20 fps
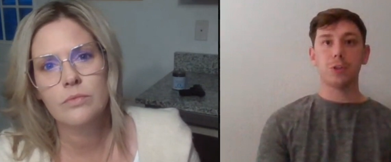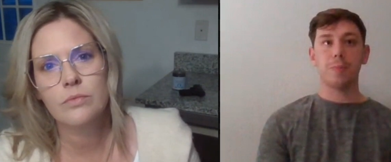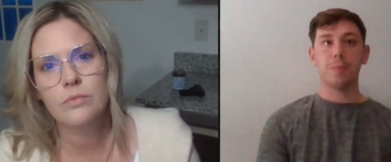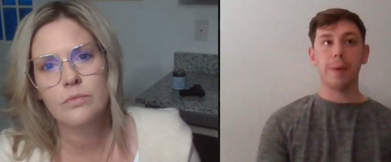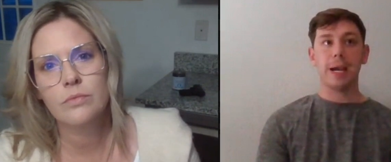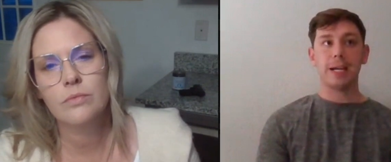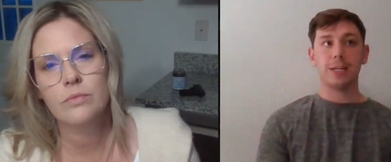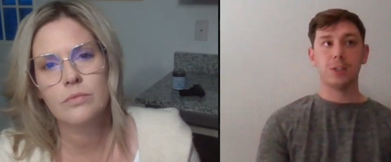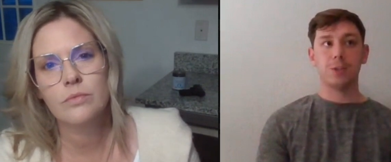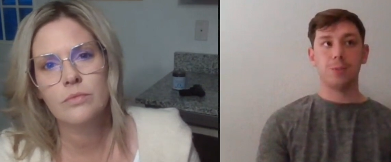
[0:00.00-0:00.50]

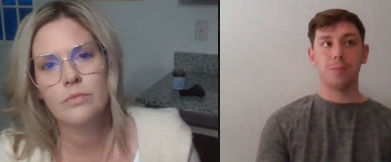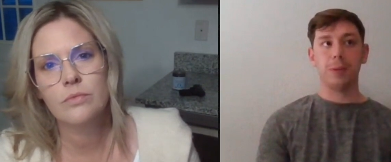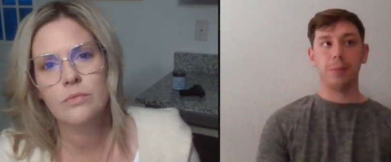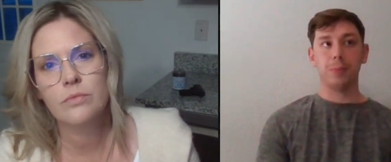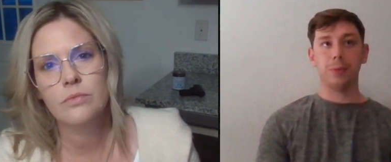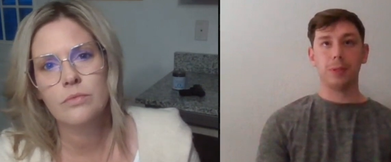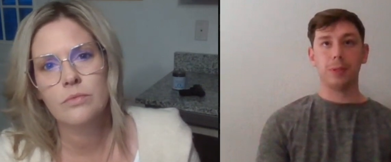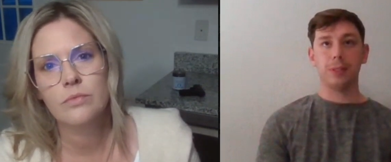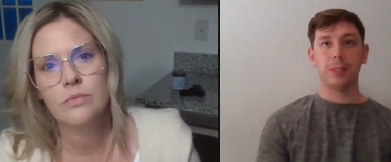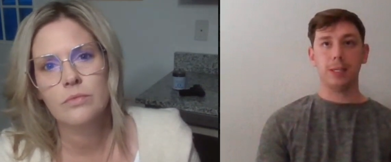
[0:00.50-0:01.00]
Speaker 1: batch of people
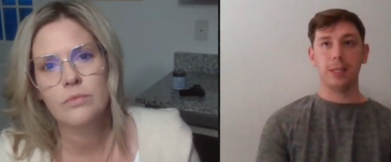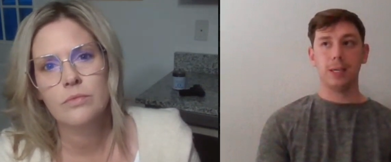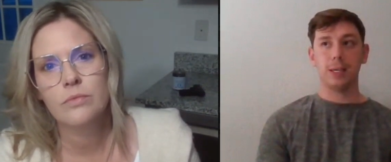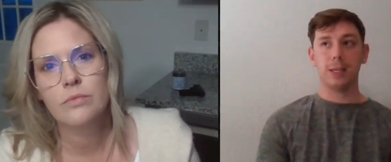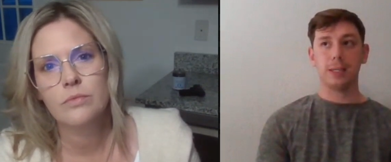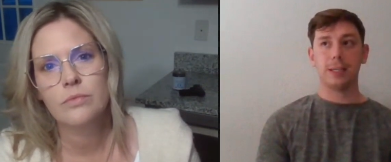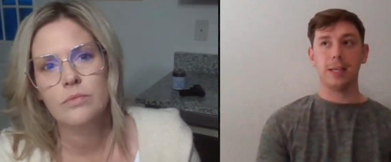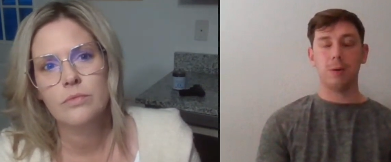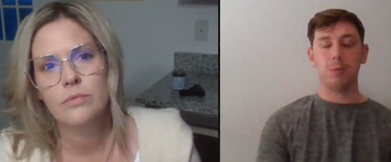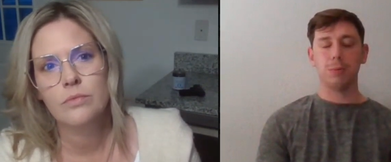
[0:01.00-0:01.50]
that they kicked
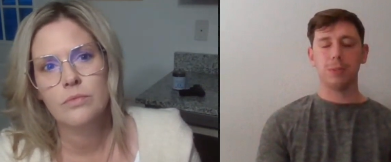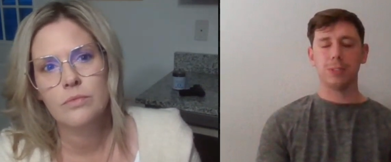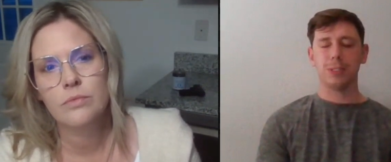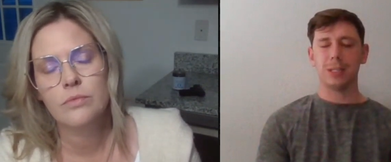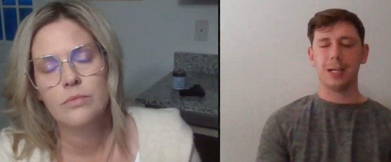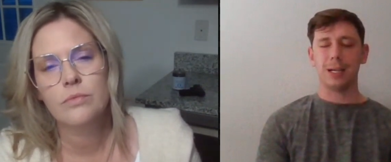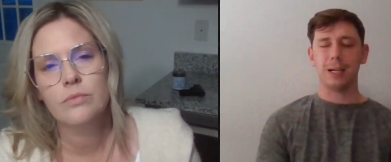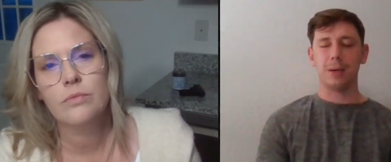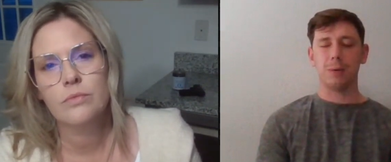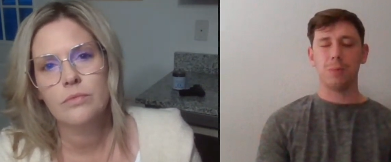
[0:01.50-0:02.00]
out was
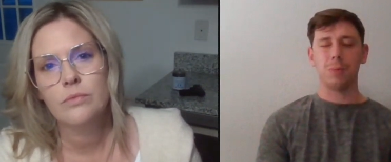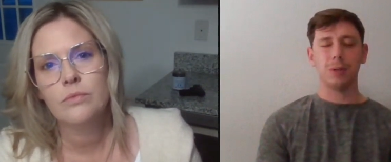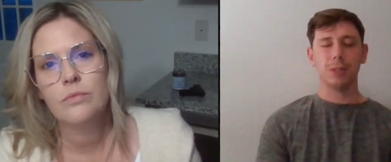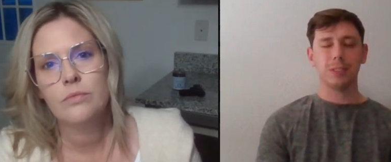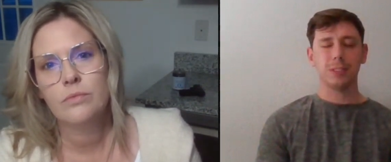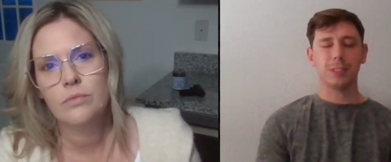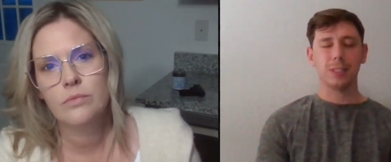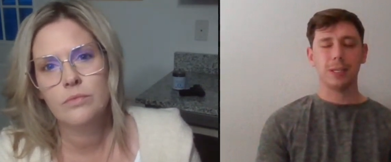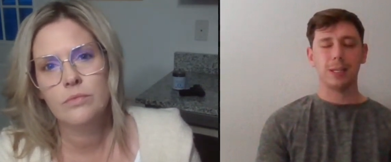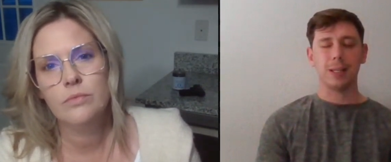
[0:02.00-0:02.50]
i want to
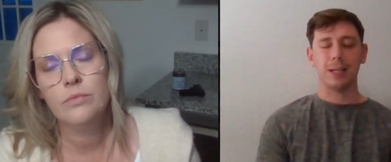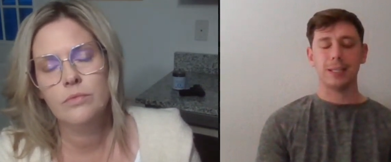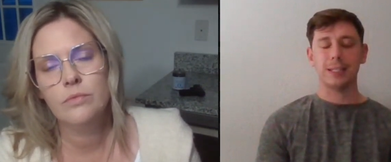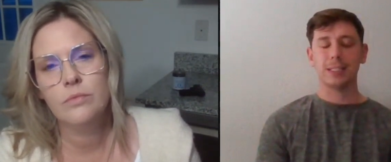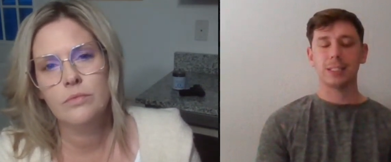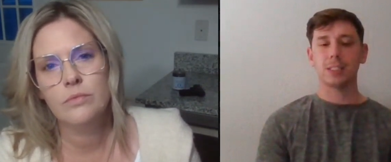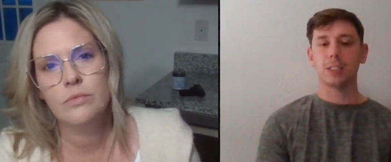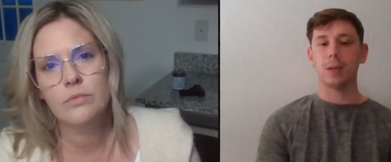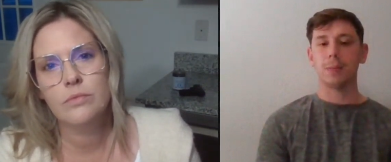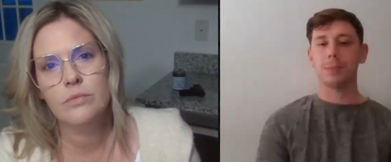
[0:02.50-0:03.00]
say like
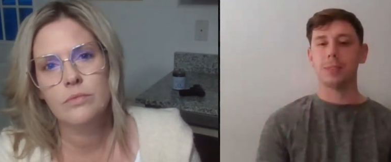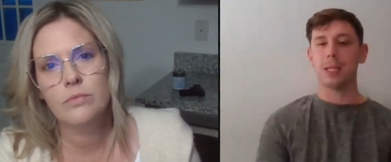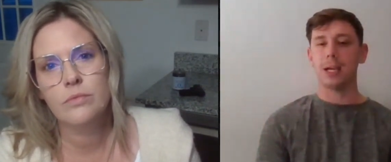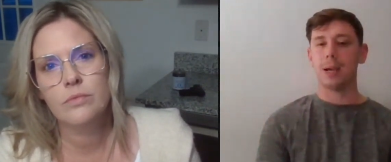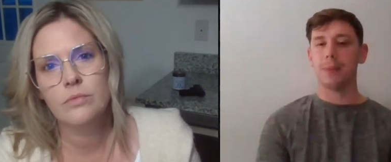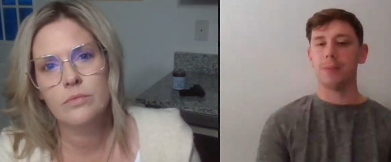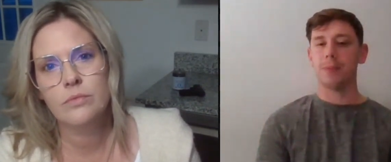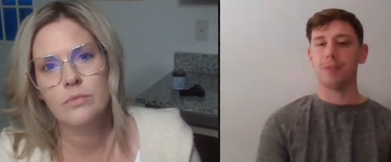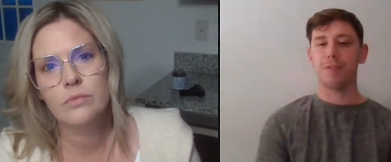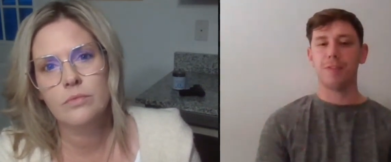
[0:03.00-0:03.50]

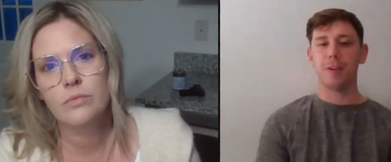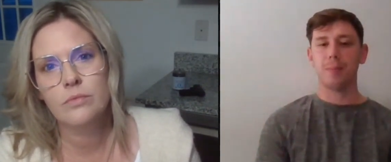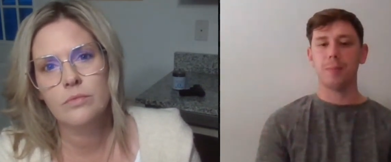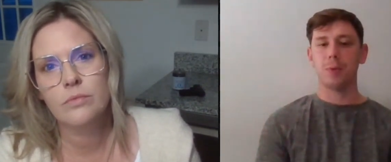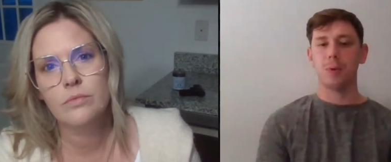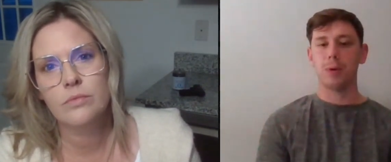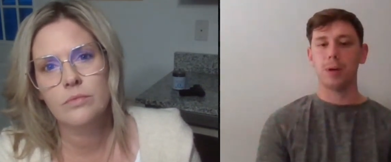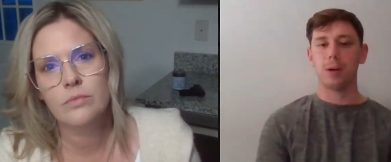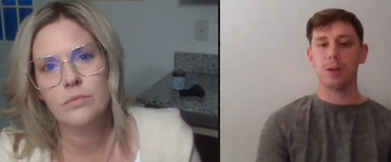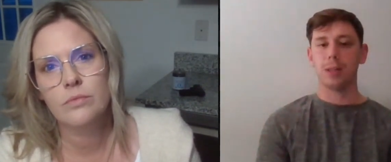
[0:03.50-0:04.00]
sometime in
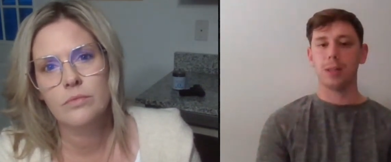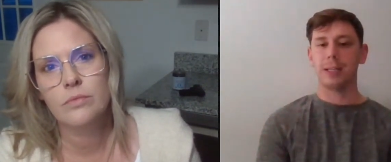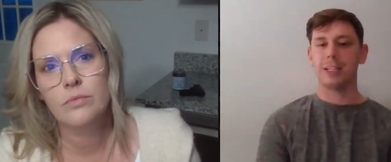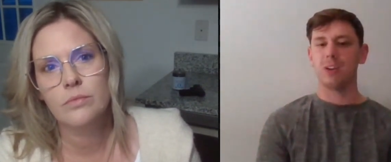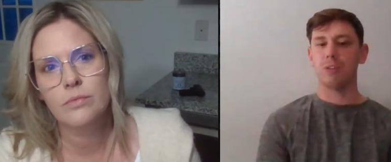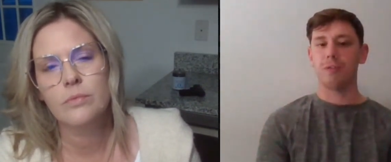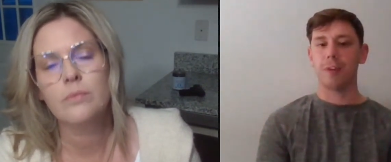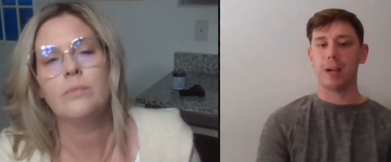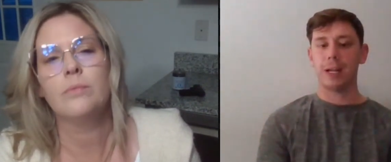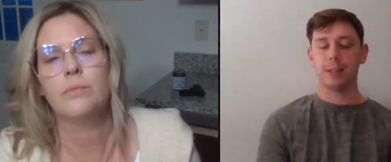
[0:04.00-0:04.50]
february like near
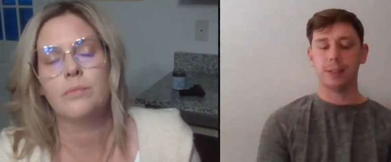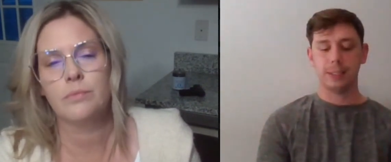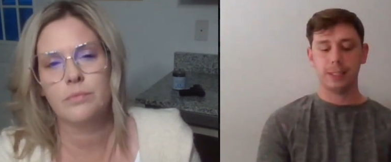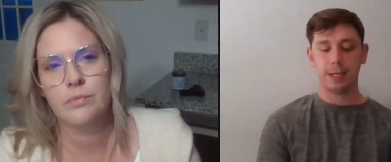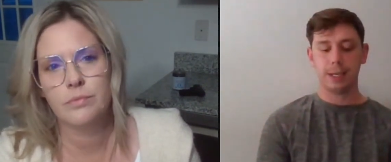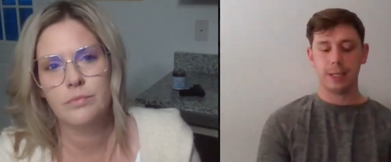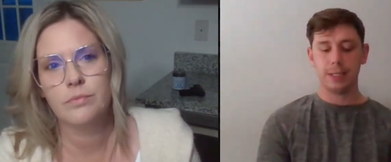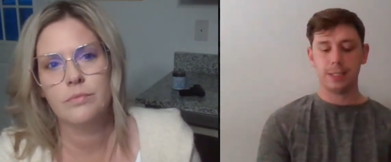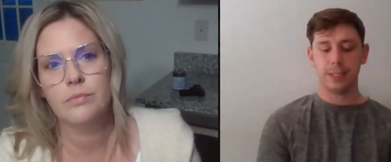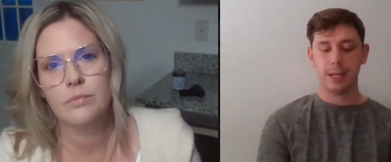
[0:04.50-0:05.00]

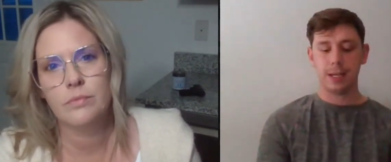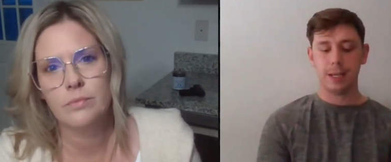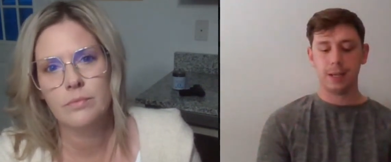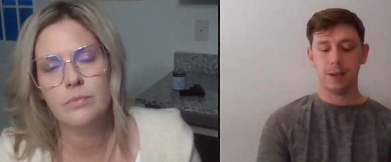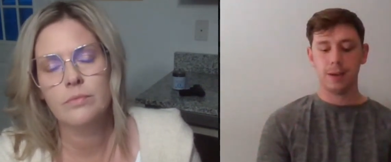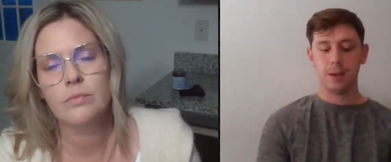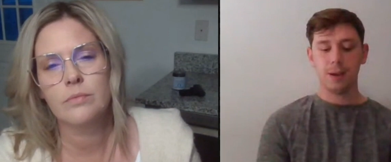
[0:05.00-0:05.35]
valentine's day